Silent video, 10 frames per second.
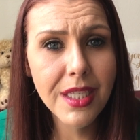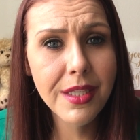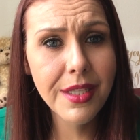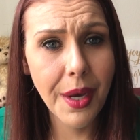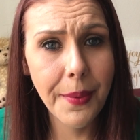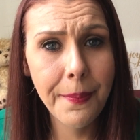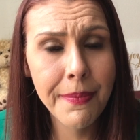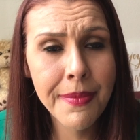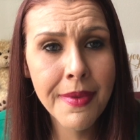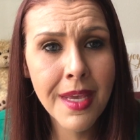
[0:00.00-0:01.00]
So,
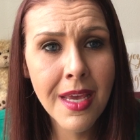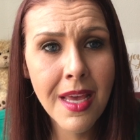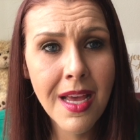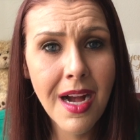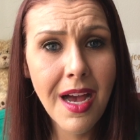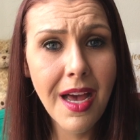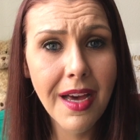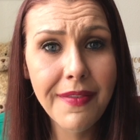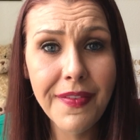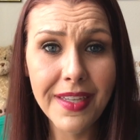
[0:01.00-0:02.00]

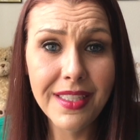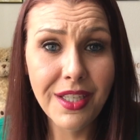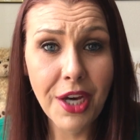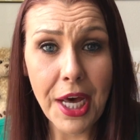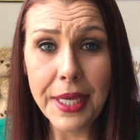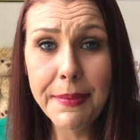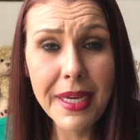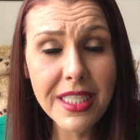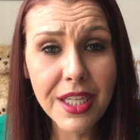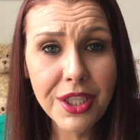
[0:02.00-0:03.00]
I finally got in
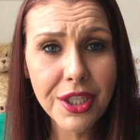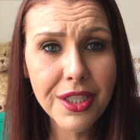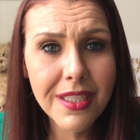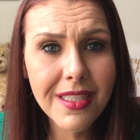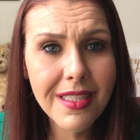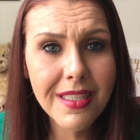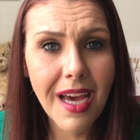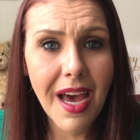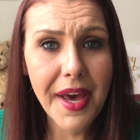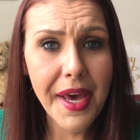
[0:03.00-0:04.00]
my dentures.
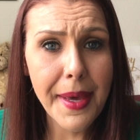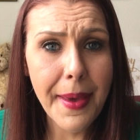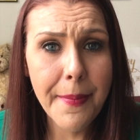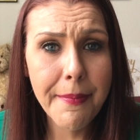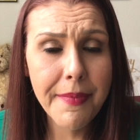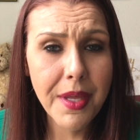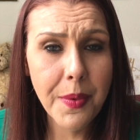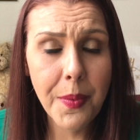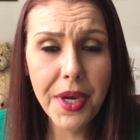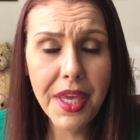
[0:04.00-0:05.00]
I'm,
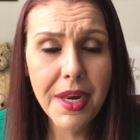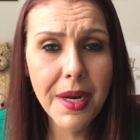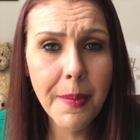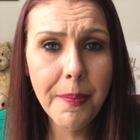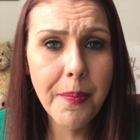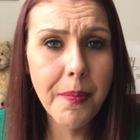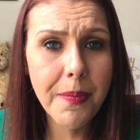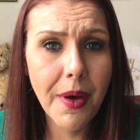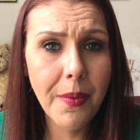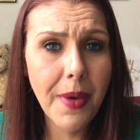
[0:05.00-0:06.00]
working on
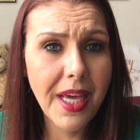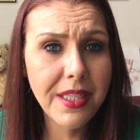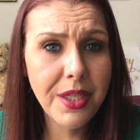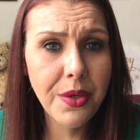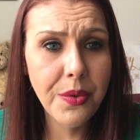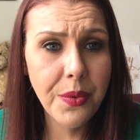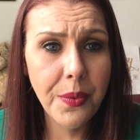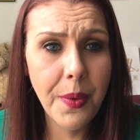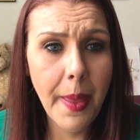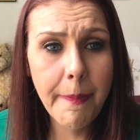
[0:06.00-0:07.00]
a way
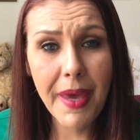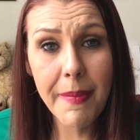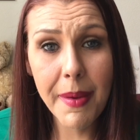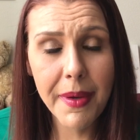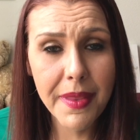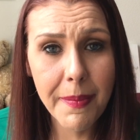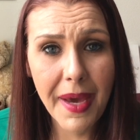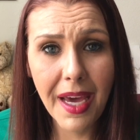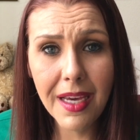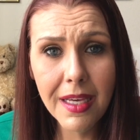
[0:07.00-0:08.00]
to pay my mother
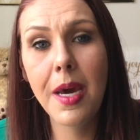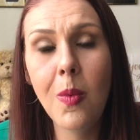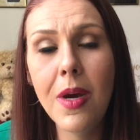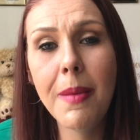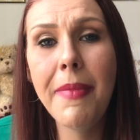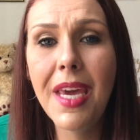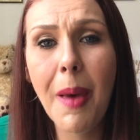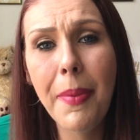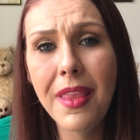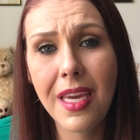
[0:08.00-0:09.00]
back. I want to make
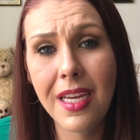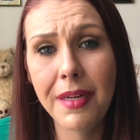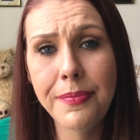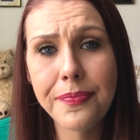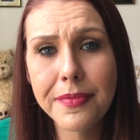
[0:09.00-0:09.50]
a plan